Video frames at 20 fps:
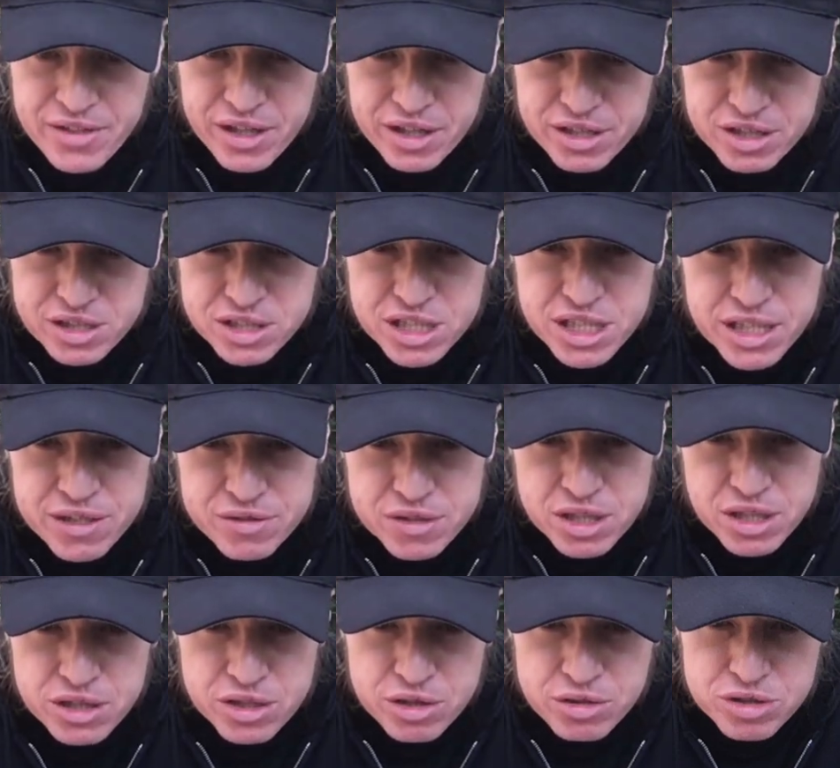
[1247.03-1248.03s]
think the Chiefs
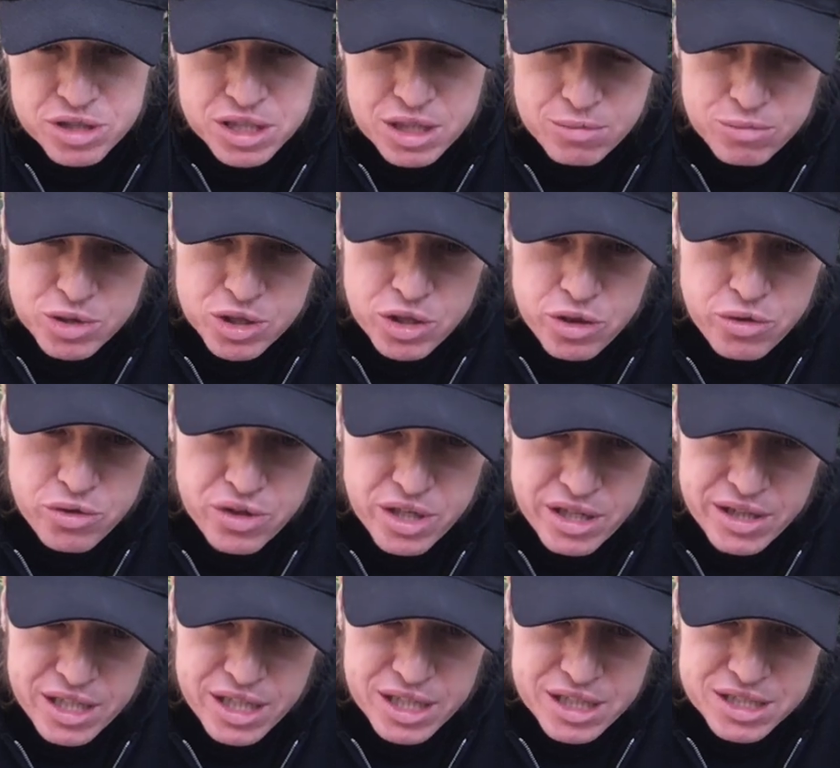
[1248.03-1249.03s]
could use some youth
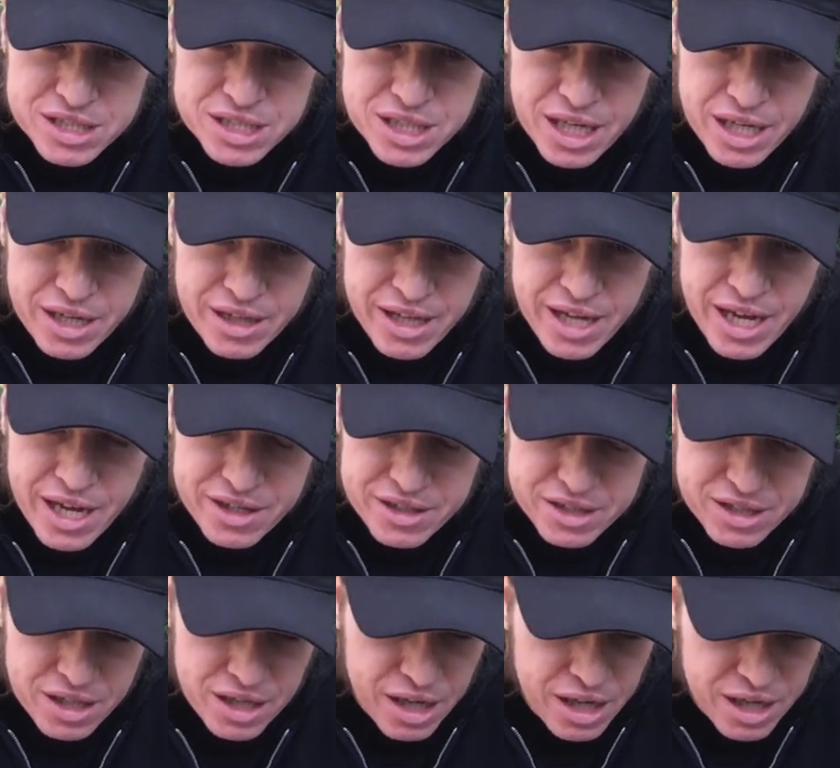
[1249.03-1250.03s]
on the inside of that
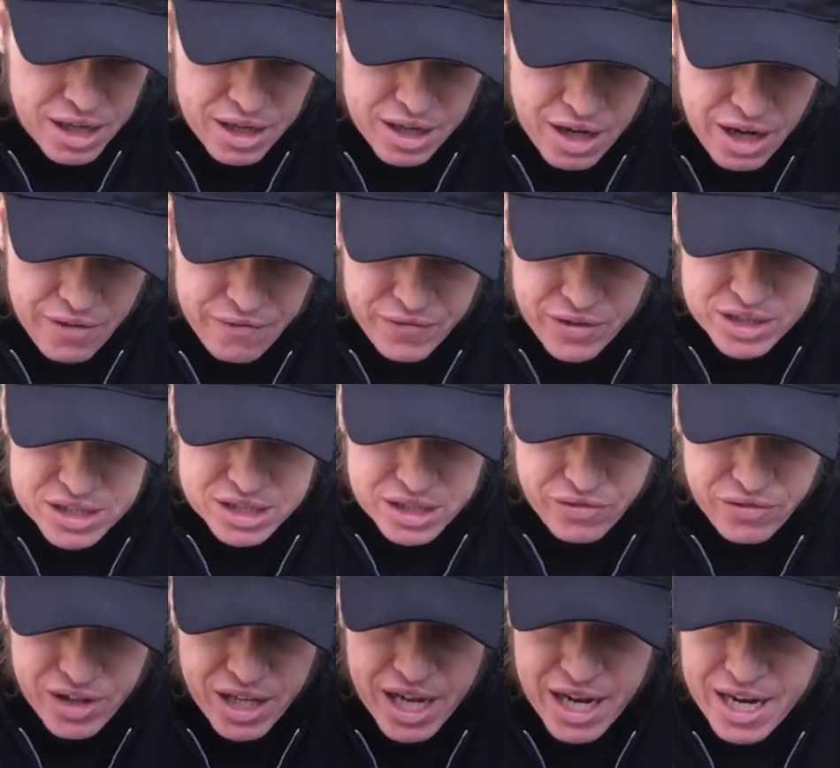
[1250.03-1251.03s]

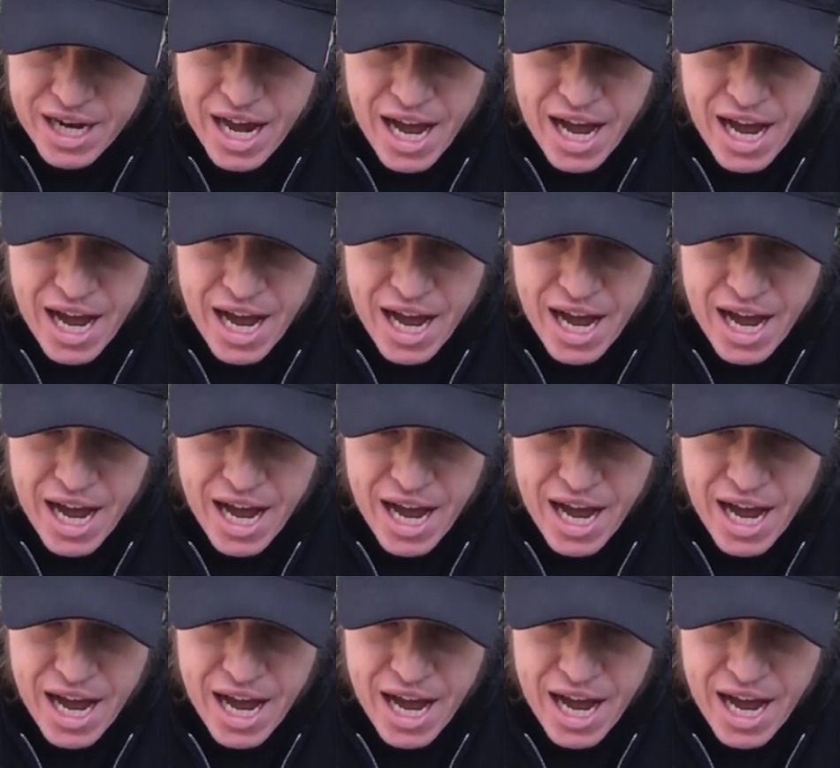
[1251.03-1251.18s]
offensive line.